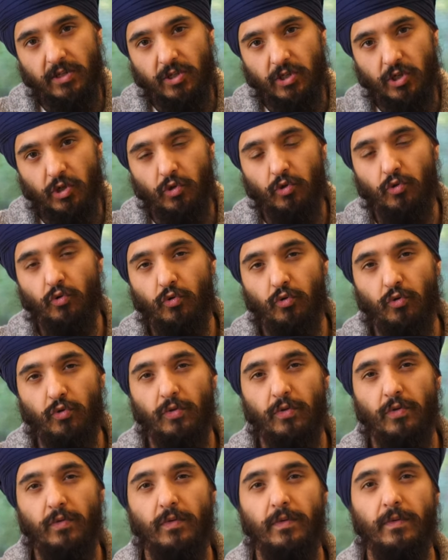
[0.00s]

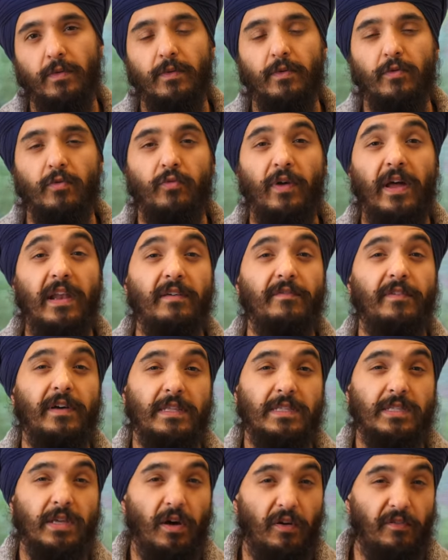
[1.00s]
to
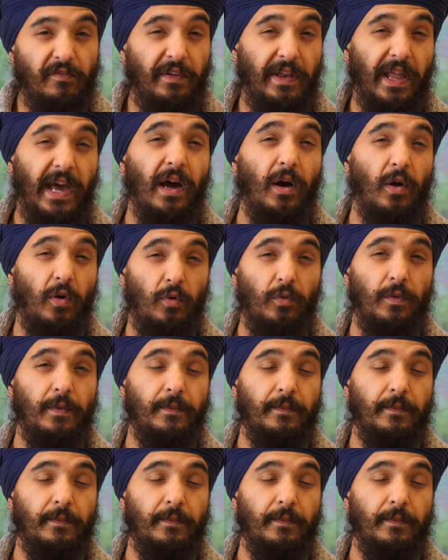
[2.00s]
relevance of now.